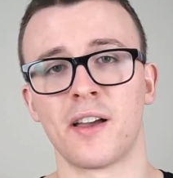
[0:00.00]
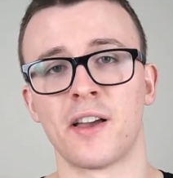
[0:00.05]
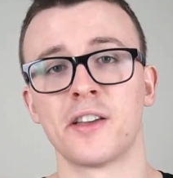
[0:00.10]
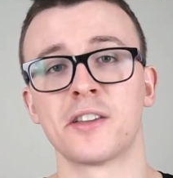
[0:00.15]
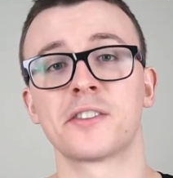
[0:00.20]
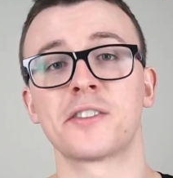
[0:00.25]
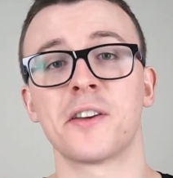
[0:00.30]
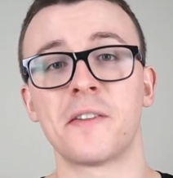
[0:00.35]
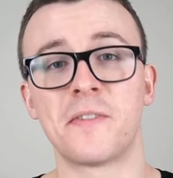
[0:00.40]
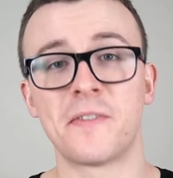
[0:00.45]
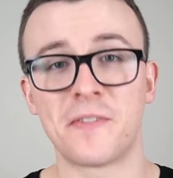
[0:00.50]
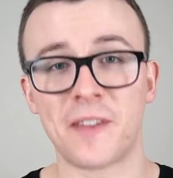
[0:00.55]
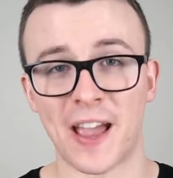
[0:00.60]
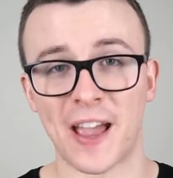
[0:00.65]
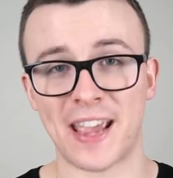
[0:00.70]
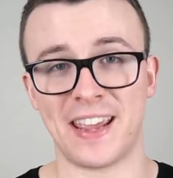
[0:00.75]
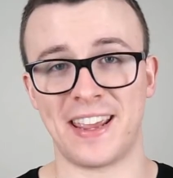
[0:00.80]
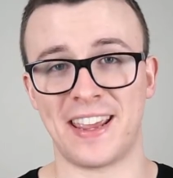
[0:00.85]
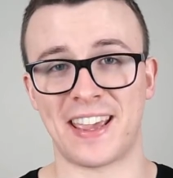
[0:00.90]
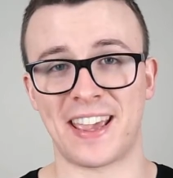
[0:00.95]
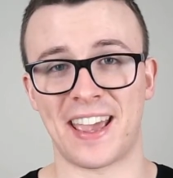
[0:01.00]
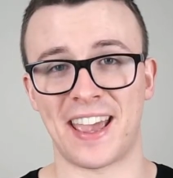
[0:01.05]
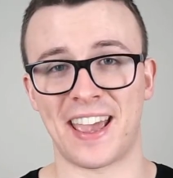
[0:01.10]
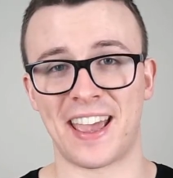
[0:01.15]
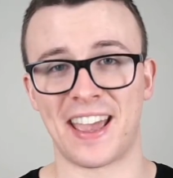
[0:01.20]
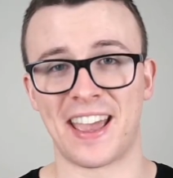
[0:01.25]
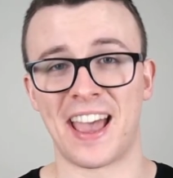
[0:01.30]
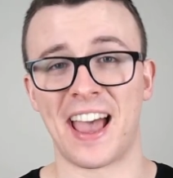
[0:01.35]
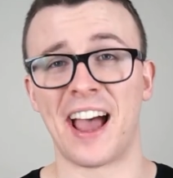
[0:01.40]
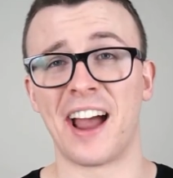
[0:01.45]
So fake it.
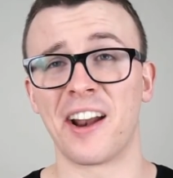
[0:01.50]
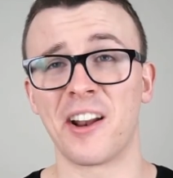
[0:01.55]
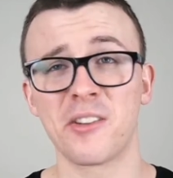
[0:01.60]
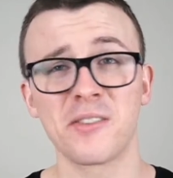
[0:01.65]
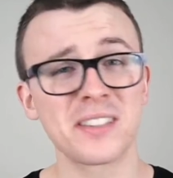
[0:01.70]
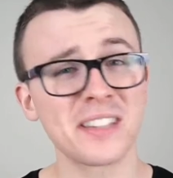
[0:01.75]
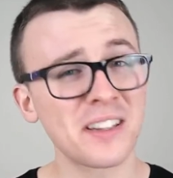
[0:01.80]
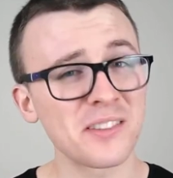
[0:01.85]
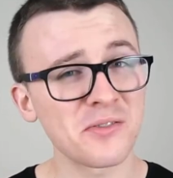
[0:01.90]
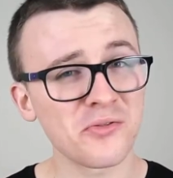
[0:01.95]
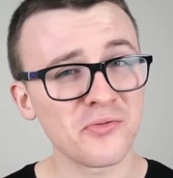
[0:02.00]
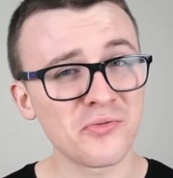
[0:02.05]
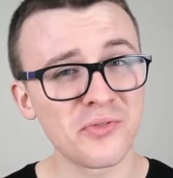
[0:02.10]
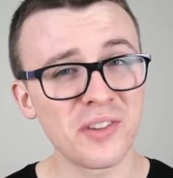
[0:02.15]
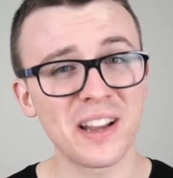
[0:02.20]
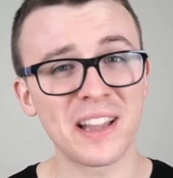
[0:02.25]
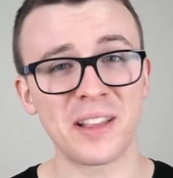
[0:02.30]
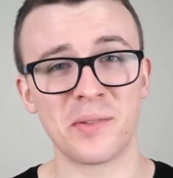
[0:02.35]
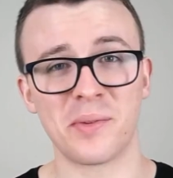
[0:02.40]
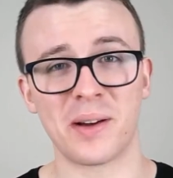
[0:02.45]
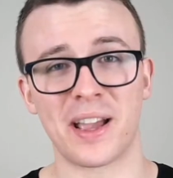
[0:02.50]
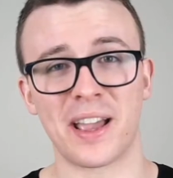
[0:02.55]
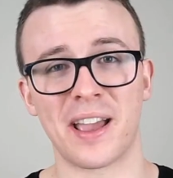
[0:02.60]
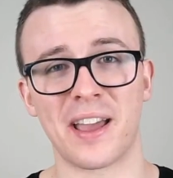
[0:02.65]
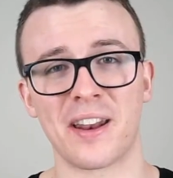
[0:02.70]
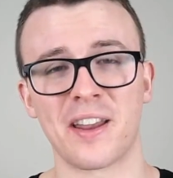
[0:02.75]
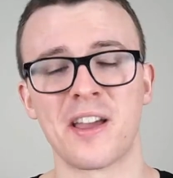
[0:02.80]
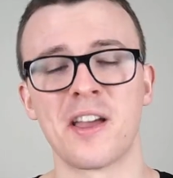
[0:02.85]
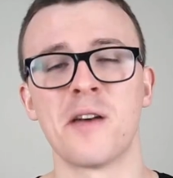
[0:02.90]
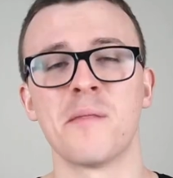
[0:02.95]
I know it sounds really
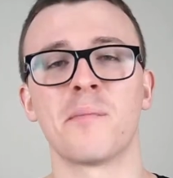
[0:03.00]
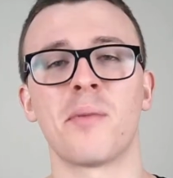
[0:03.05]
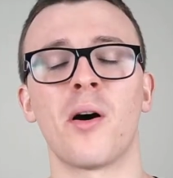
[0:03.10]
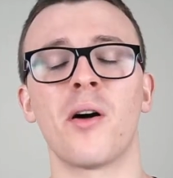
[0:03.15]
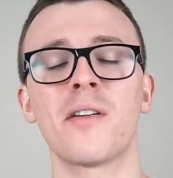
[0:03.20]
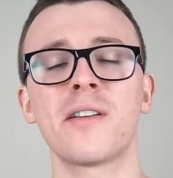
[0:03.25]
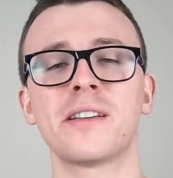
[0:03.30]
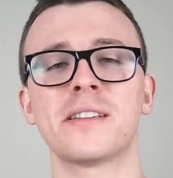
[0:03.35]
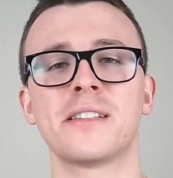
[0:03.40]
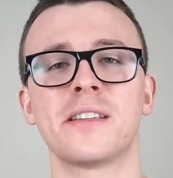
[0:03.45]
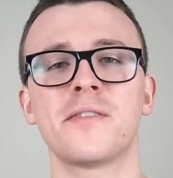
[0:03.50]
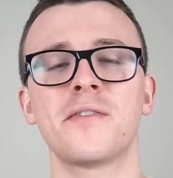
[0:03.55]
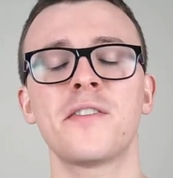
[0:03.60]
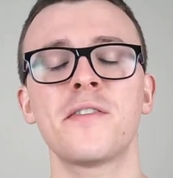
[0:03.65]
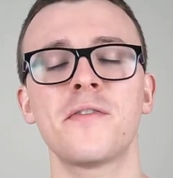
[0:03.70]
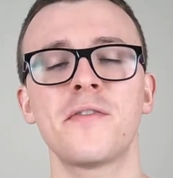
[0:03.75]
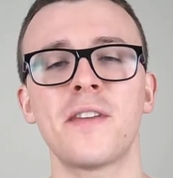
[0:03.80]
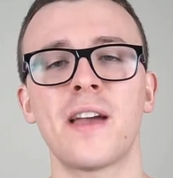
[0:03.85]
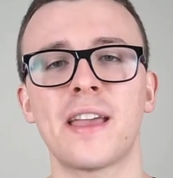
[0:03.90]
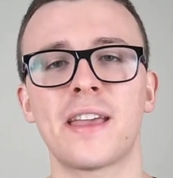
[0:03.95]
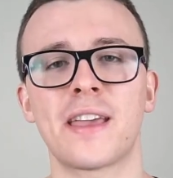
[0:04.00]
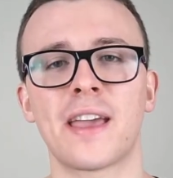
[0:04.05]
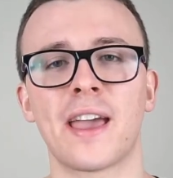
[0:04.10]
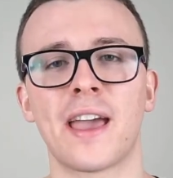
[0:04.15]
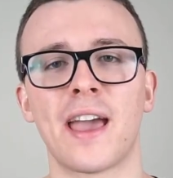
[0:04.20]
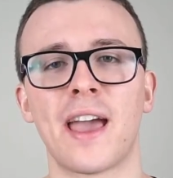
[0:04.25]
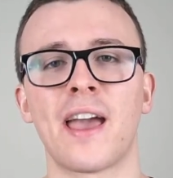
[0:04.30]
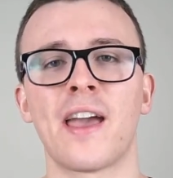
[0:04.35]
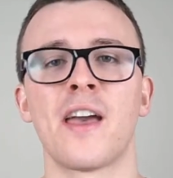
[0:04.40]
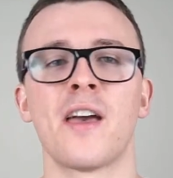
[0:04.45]
weird, but honestly, if you fake
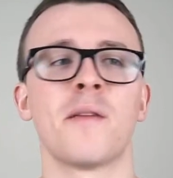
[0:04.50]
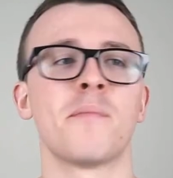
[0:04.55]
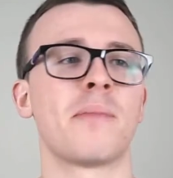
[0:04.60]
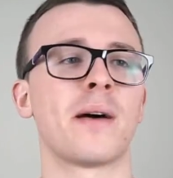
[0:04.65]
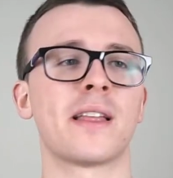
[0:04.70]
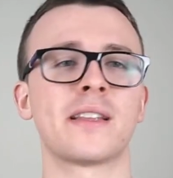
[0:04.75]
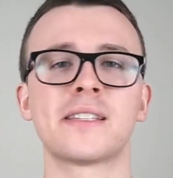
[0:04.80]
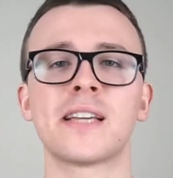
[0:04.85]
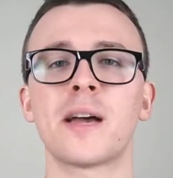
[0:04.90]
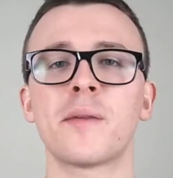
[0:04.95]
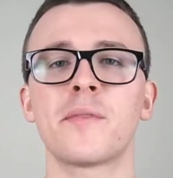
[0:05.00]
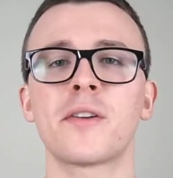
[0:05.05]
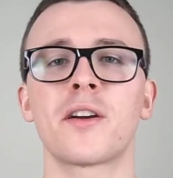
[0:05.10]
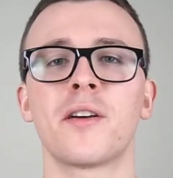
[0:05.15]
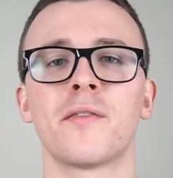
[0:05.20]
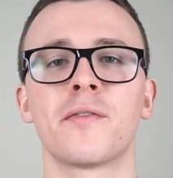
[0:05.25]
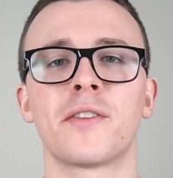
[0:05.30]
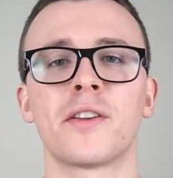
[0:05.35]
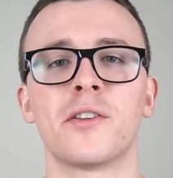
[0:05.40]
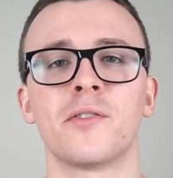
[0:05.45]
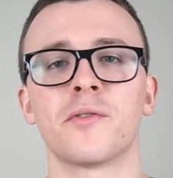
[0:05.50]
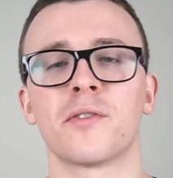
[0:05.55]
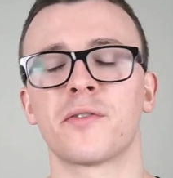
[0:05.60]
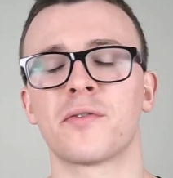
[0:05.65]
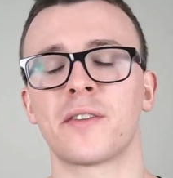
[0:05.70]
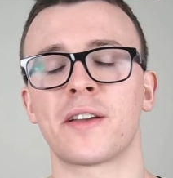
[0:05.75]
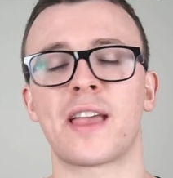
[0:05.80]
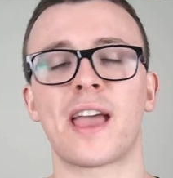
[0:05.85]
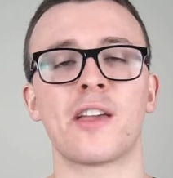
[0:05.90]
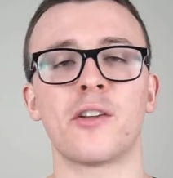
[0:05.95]
it, by the time you're confident, you will
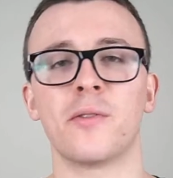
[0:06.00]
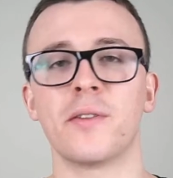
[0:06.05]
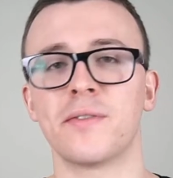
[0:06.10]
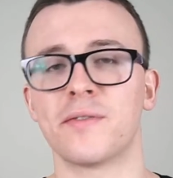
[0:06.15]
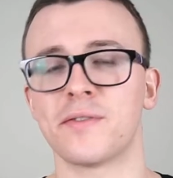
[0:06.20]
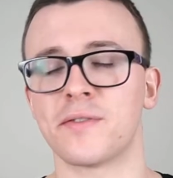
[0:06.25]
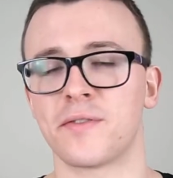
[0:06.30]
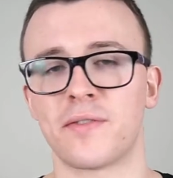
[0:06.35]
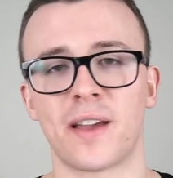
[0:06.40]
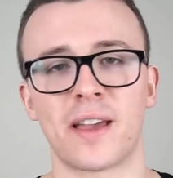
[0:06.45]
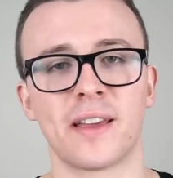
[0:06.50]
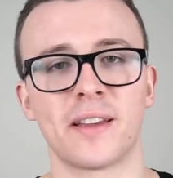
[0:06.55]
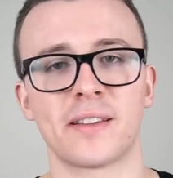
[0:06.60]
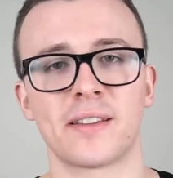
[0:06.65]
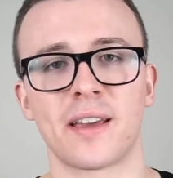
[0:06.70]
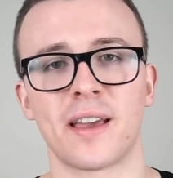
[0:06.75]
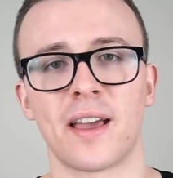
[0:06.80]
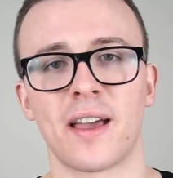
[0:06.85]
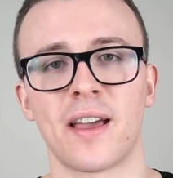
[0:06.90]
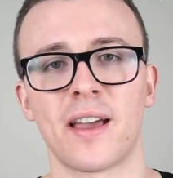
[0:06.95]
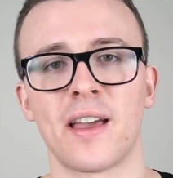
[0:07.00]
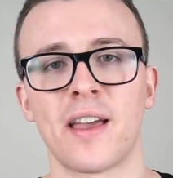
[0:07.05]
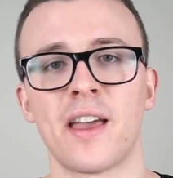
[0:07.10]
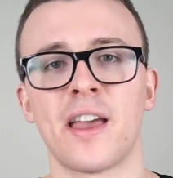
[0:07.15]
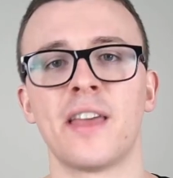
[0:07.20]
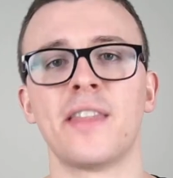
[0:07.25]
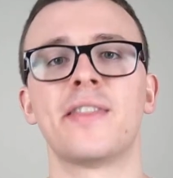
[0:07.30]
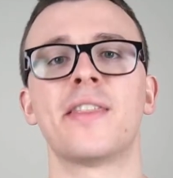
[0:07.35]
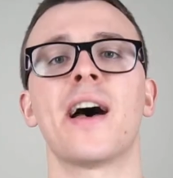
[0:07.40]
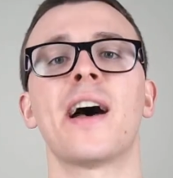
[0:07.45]
forget you even faked it.
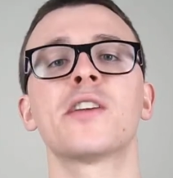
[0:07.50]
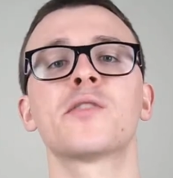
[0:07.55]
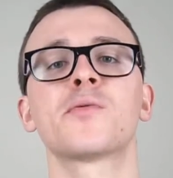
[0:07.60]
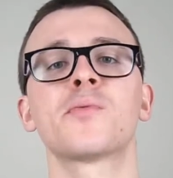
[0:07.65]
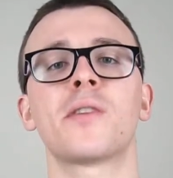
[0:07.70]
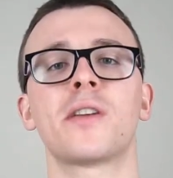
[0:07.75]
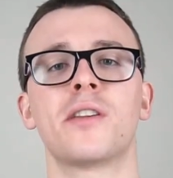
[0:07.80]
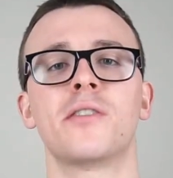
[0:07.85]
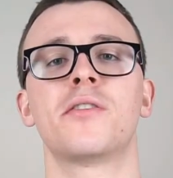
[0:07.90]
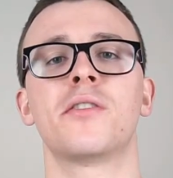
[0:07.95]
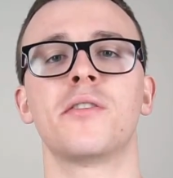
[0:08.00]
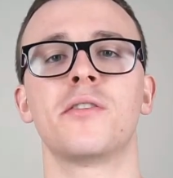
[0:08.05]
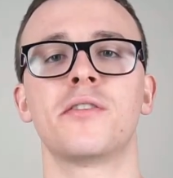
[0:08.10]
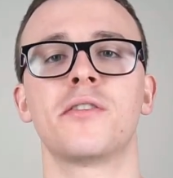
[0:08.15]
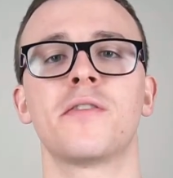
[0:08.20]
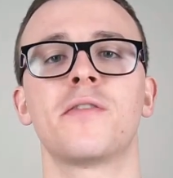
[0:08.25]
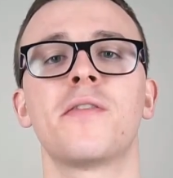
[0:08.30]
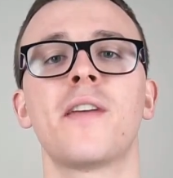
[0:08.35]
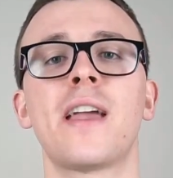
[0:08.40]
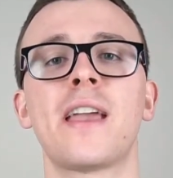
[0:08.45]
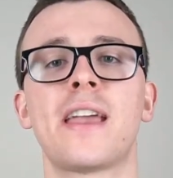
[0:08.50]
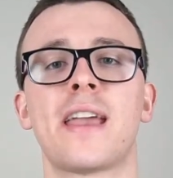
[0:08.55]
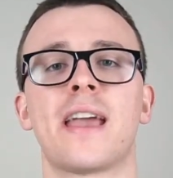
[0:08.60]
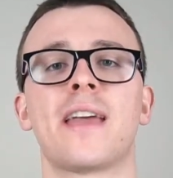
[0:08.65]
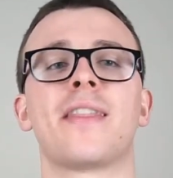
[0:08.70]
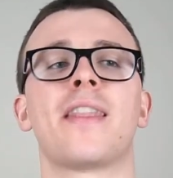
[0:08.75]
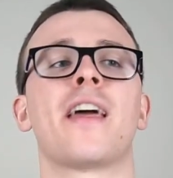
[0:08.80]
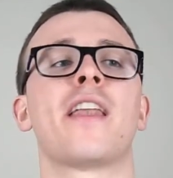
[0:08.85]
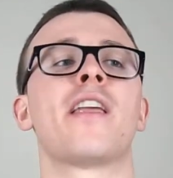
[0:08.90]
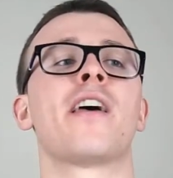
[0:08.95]
That is what you do. You fake it,
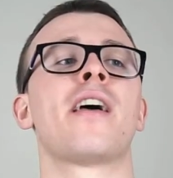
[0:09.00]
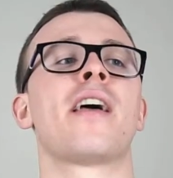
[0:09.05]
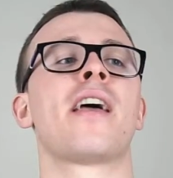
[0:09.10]
and then